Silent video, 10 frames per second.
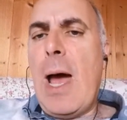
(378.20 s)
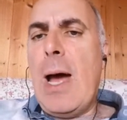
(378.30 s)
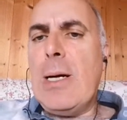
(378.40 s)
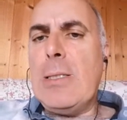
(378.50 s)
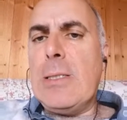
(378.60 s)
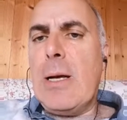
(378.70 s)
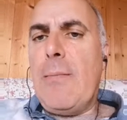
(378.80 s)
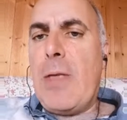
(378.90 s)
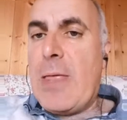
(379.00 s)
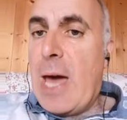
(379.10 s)
and
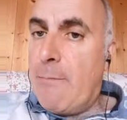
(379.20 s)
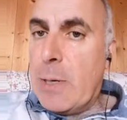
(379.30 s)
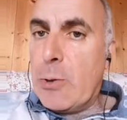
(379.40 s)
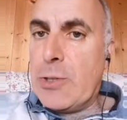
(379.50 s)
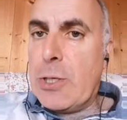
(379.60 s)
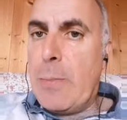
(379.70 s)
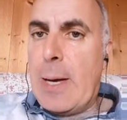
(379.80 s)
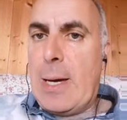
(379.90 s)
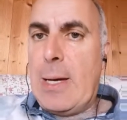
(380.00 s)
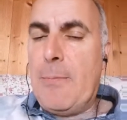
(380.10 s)
that they have bills to
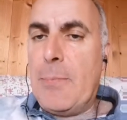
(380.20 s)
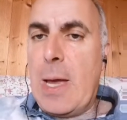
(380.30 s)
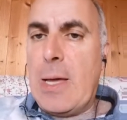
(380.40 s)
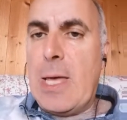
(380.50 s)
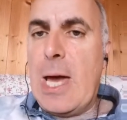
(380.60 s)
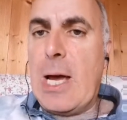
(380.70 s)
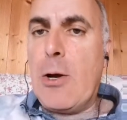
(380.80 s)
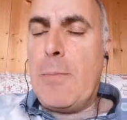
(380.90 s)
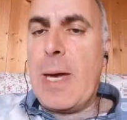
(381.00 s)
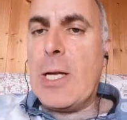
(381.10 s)
pay and that it
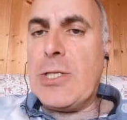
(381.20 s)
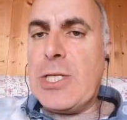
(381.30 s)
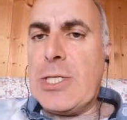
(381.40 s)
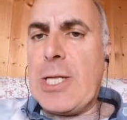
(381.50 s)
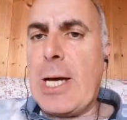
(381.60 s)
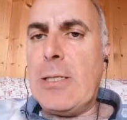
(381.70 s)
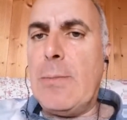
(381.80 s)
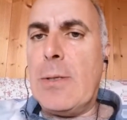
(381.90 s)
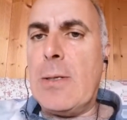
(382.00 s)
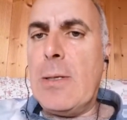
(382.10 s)
could be
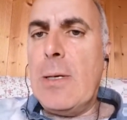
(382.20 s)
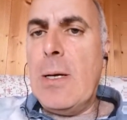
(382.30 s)
unsustainable.